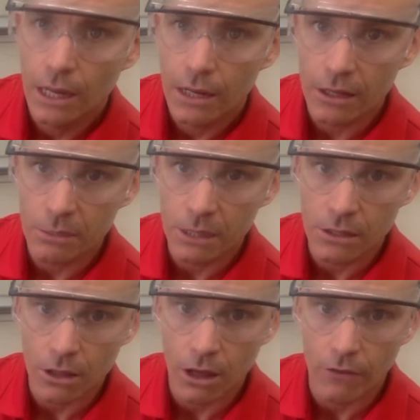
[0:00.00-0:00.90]
And that's because
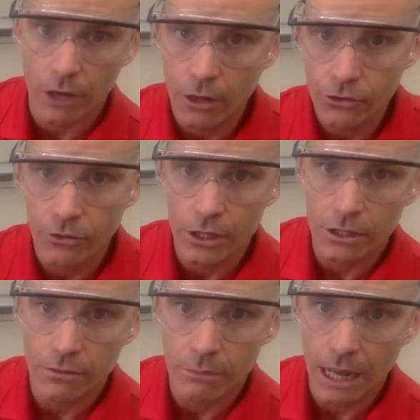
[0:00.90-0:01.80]
of the law of
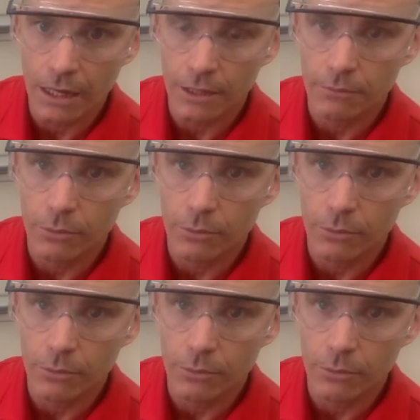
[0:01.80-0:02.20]
conservation of matter.